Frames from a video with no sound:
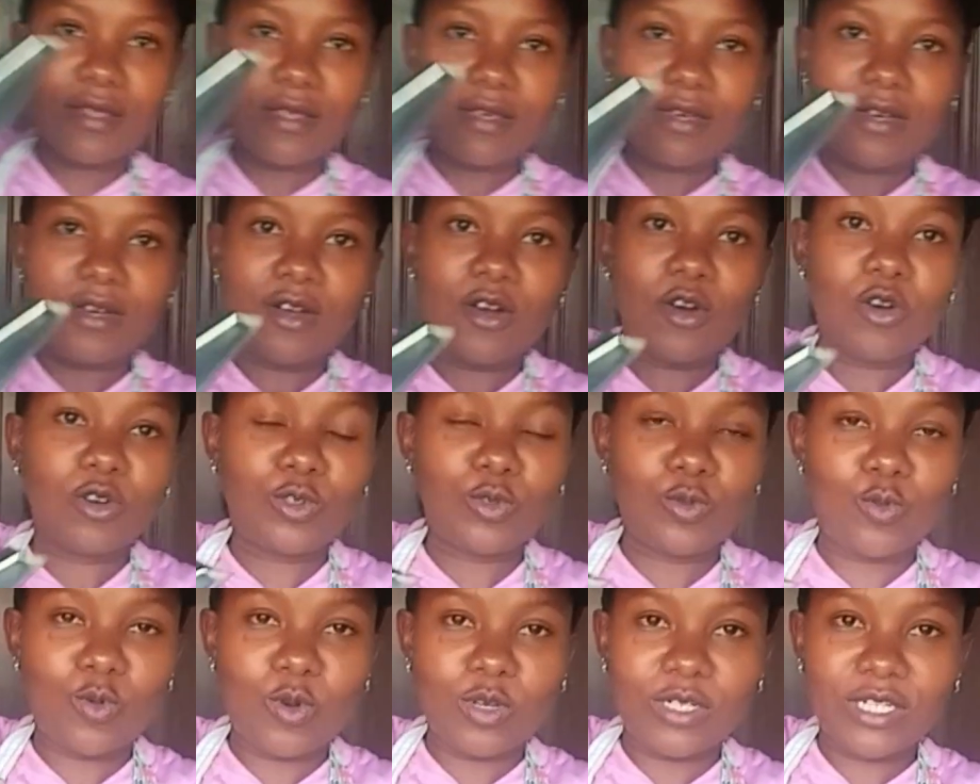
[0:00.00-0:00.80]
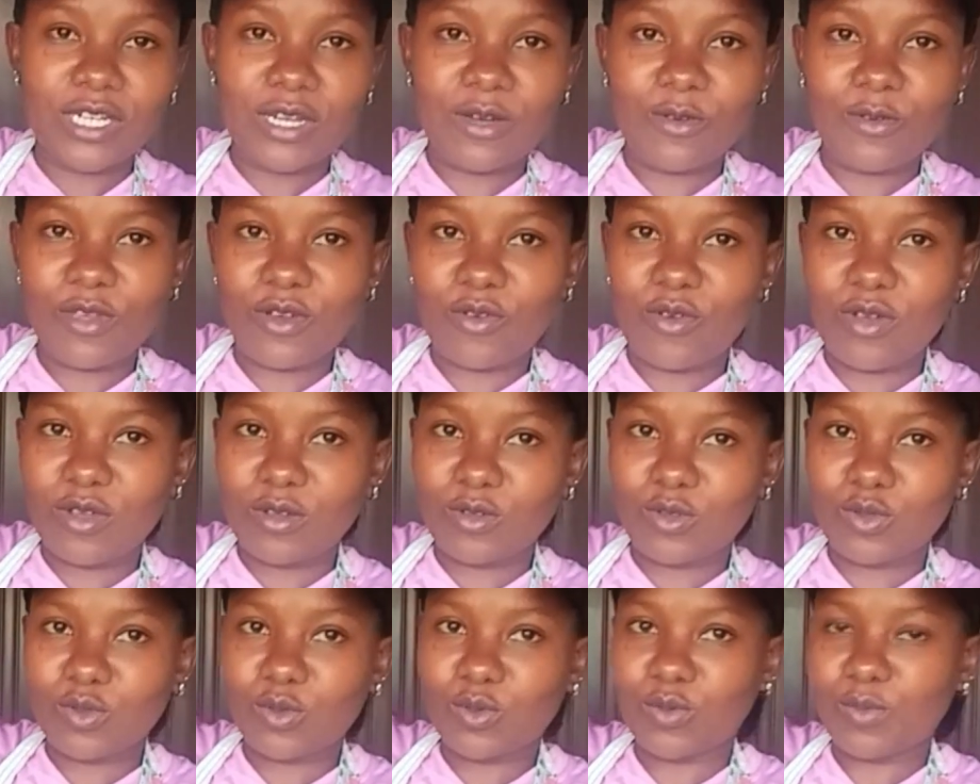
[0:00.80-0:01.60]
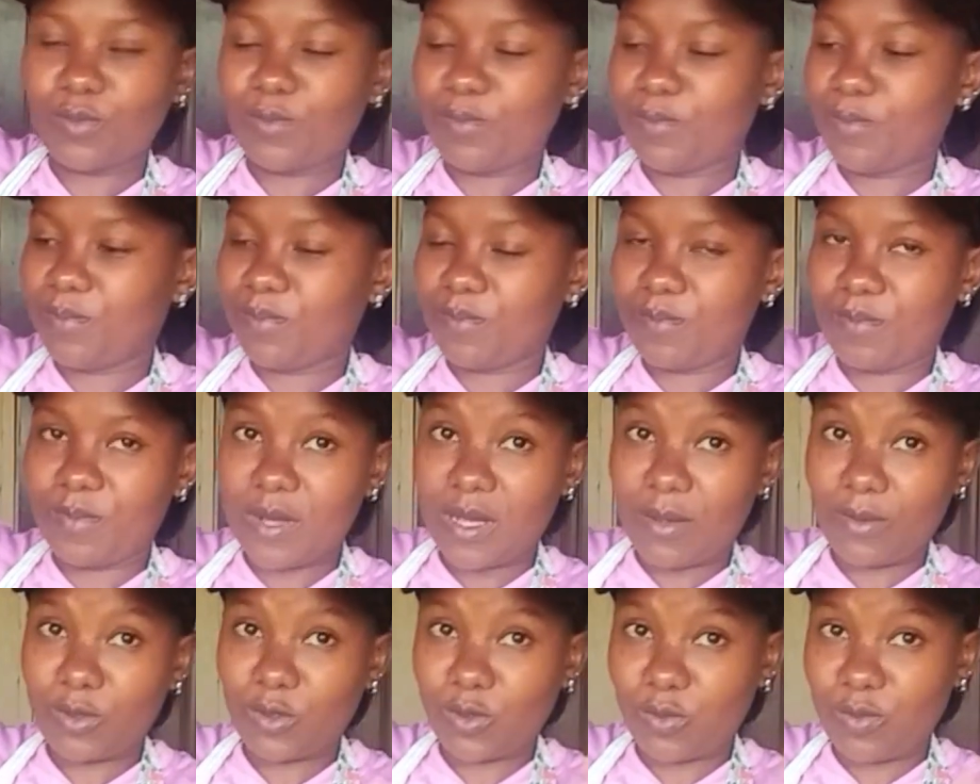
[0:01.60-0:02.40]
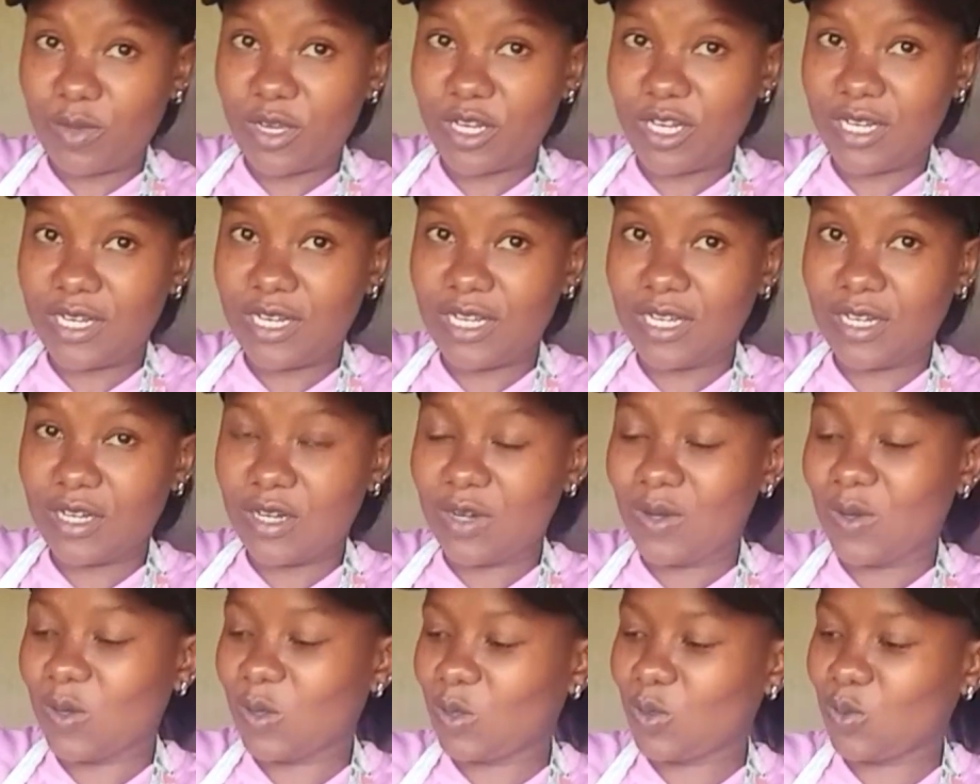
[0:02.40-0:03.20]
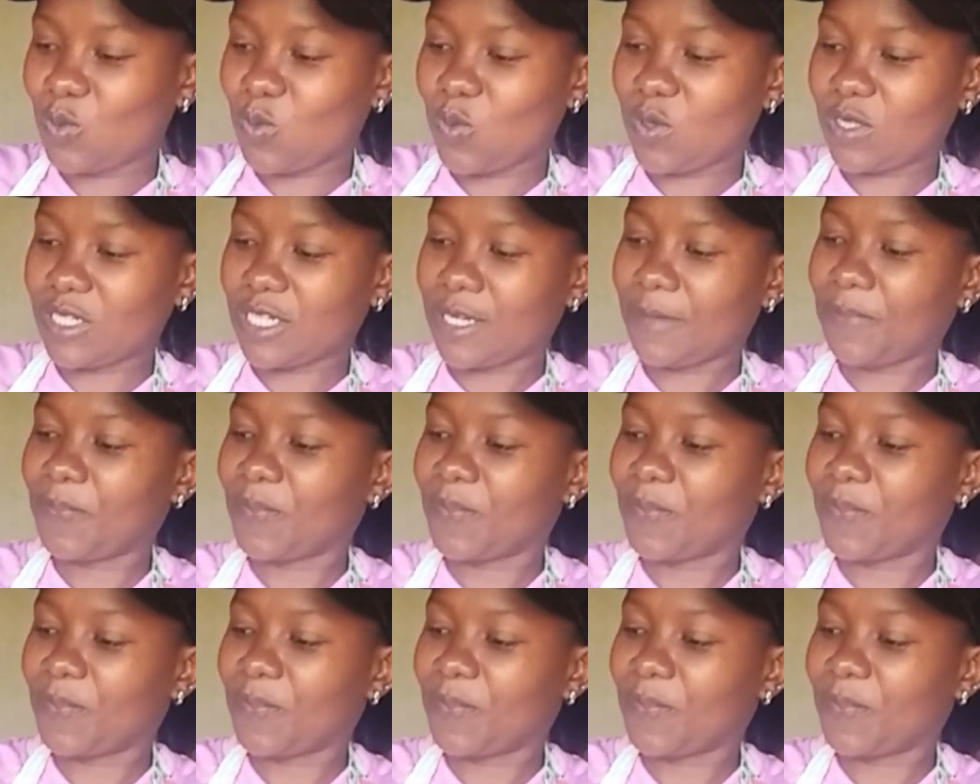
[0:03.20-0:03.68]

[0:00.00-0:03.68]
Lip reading: hot water. We are going to be needing hot water.